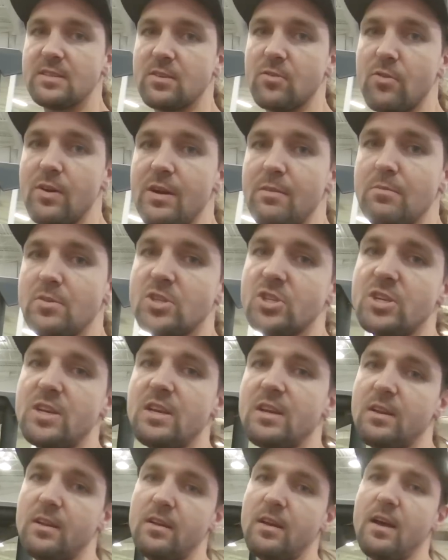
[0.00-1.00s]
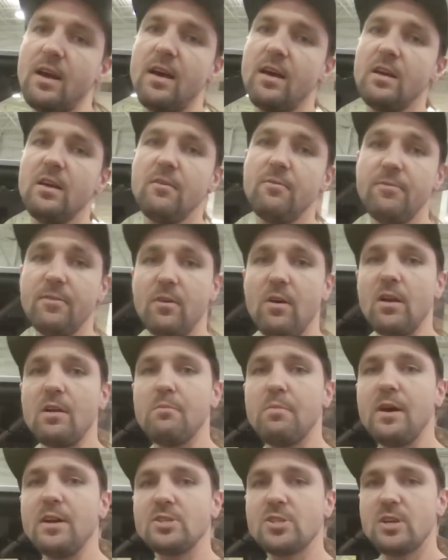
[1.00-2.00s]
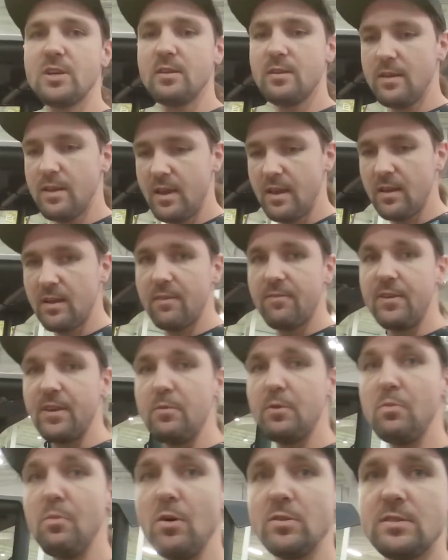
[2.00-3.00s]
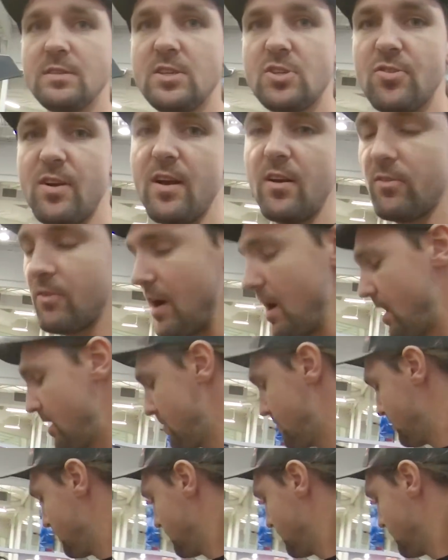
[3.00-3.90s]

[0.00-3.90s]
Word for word: a great machine uh, if you're on a budget and if you mostly trail ride.